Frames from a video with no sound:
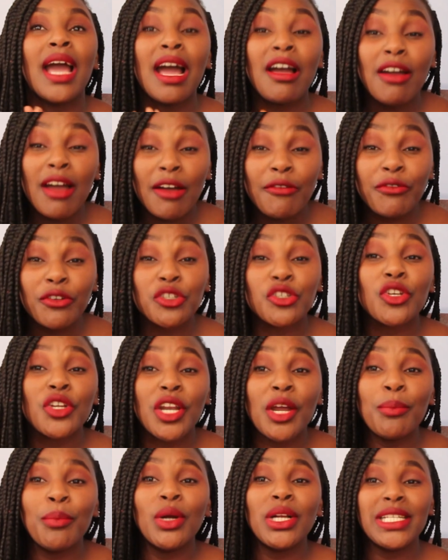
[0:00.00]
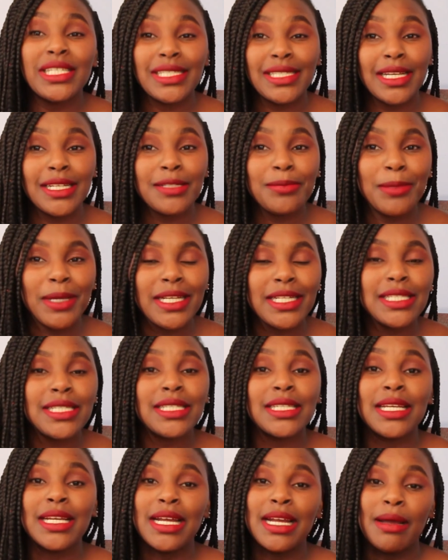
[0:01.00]
are a fashionable statement
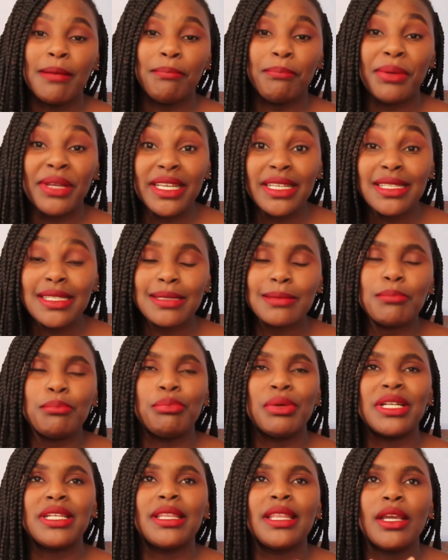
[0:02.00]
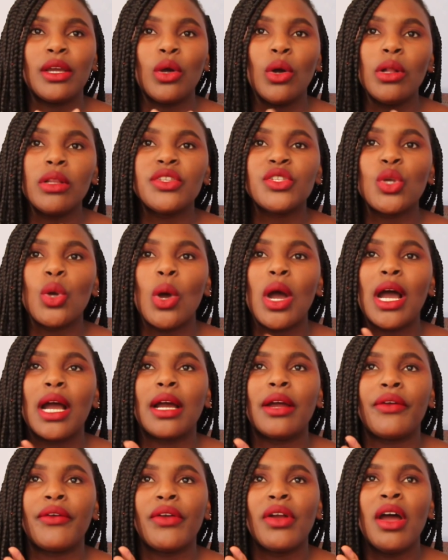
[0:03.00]
piece, but they also
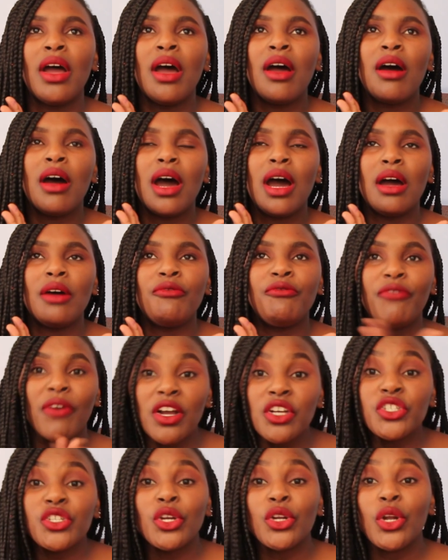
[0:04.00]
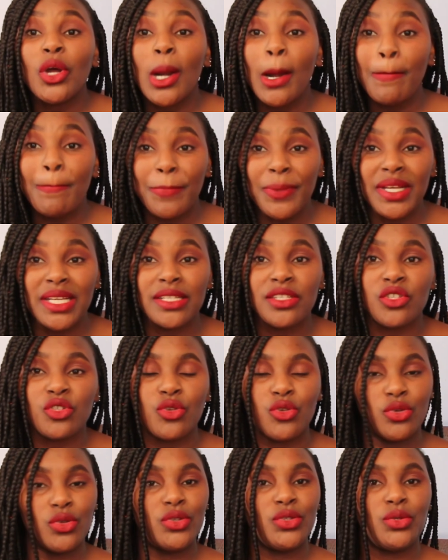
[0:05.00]
are a functional piece
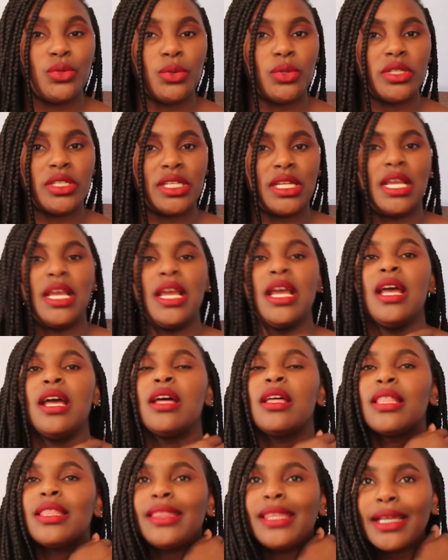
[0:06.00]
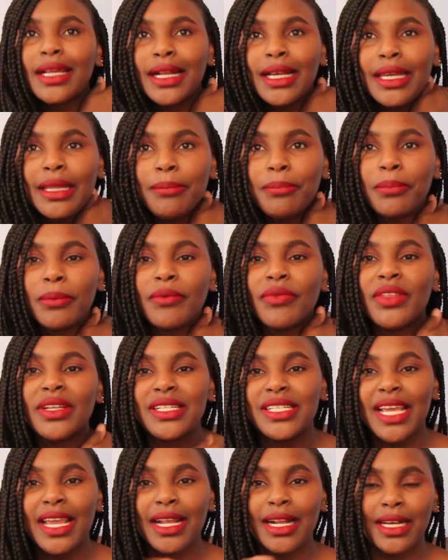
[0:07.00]
to your suit. The
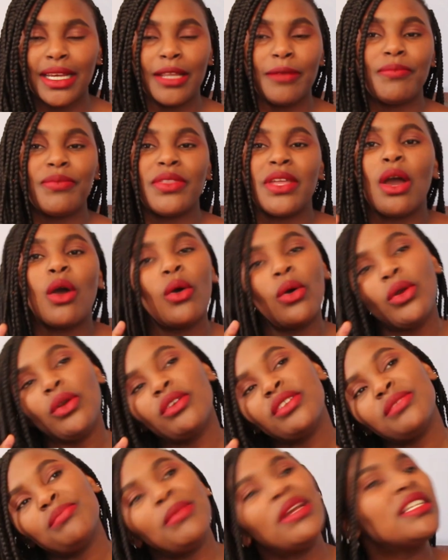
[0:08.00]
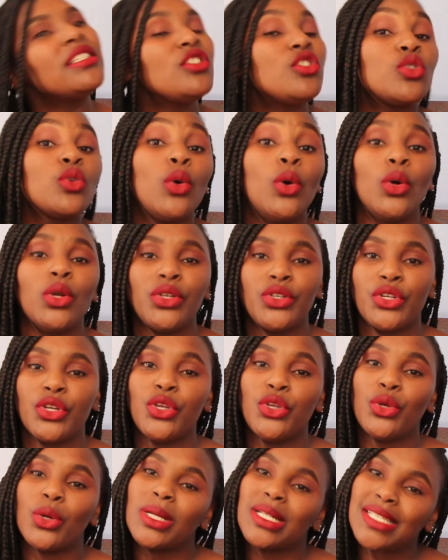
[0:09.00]
tie clip, they're always meant to hold
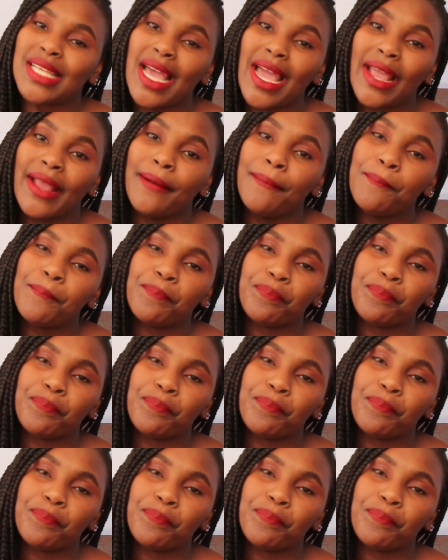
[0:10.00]
your tie,